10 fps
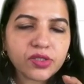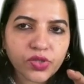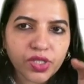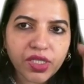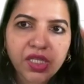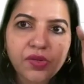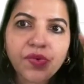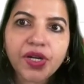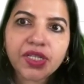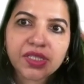
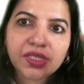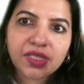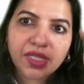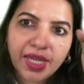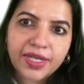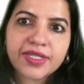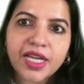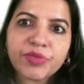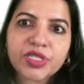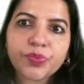E1
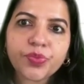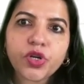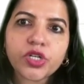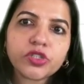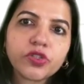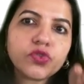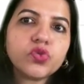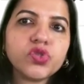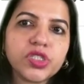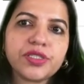enzyme is a product of
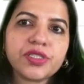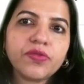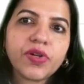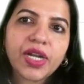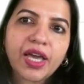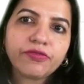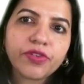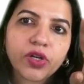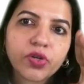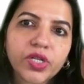two genes, E1
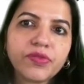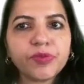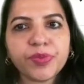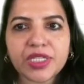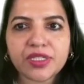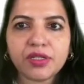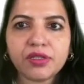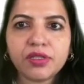alpha or E1 beta.